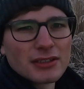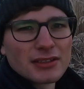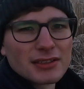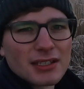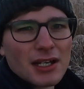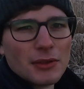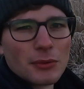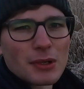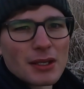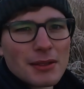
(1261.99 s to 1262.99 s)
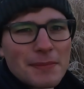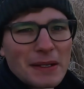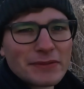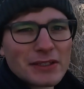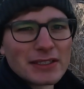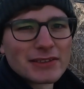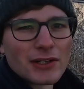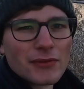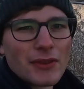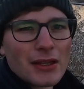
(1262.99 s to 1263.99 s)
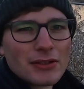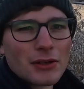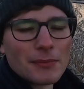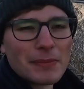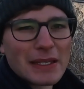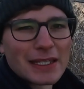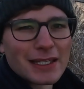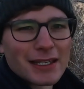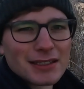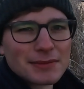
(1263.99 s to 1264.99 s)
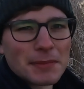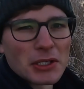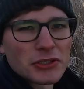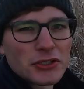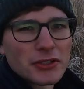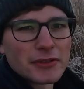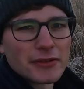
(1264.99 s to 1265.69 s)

So one of the benefits of there not being as much